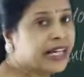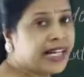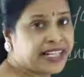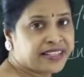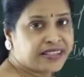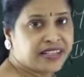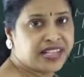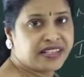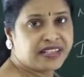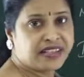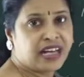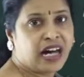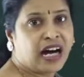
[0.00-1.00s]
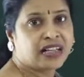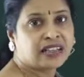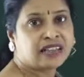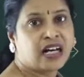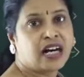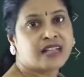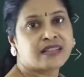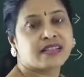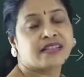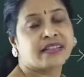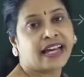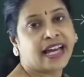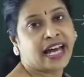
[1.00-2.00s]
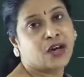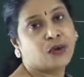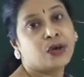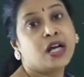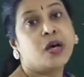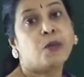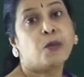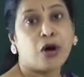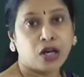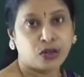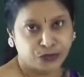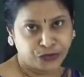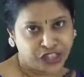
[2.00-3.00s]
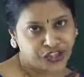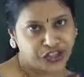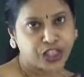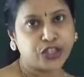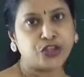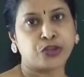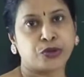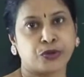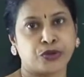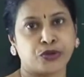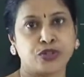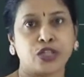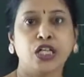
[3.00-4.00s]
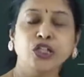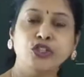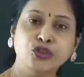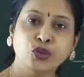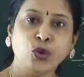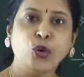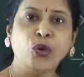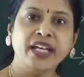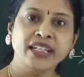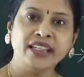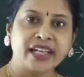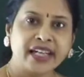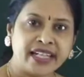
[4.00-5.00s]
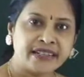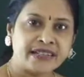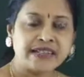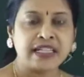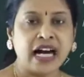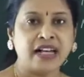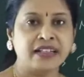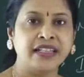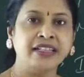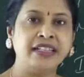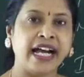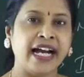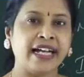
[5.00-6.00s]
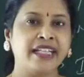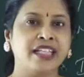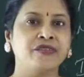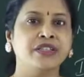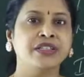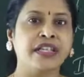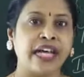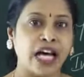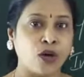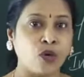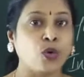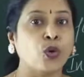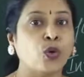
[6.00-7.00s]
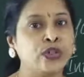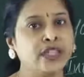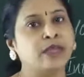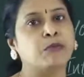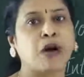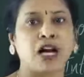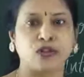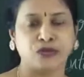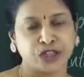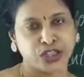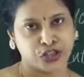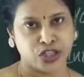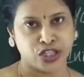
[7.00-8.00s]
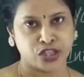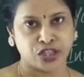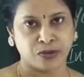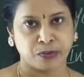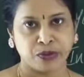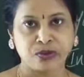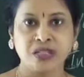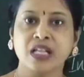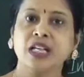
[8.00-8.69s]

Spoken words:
excretory organs, they have Malpighian tubules. Though in the NCERT they had given they have only Malpighian tubules,